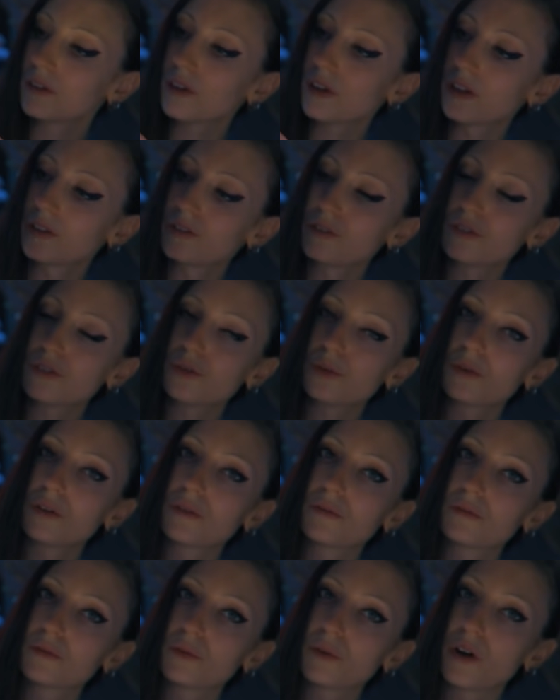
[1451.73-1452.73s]
and sort
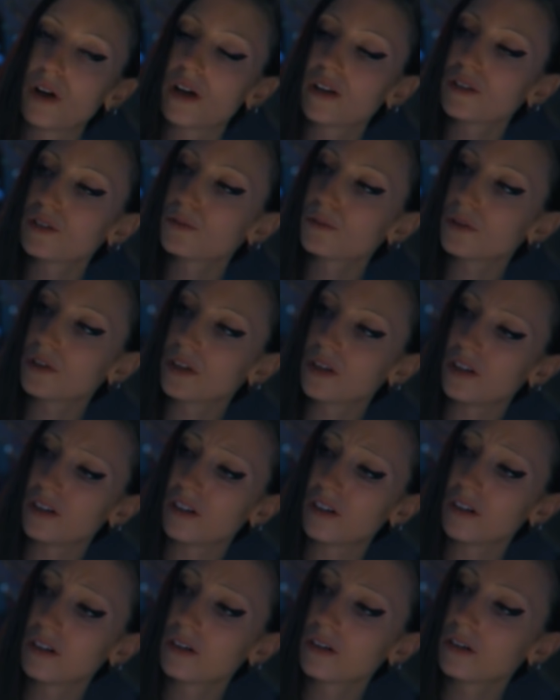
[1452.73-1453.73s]
of grasp here.
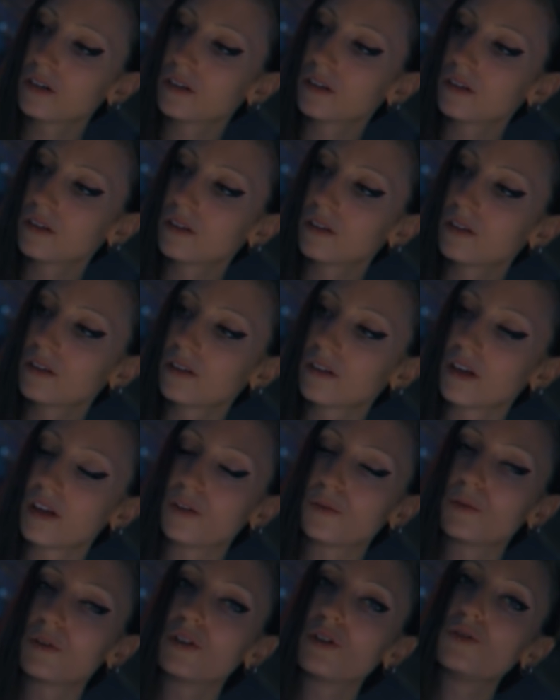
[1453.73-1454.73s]

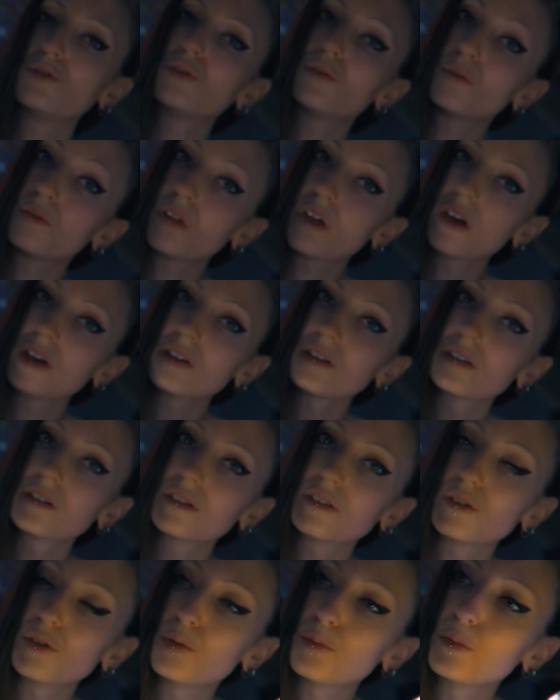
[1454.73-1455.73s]
And when you do that,
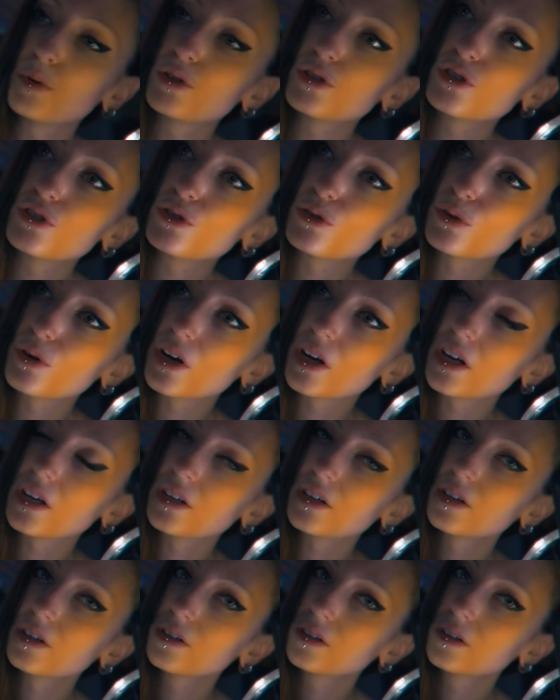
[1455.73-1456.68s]
you put strain.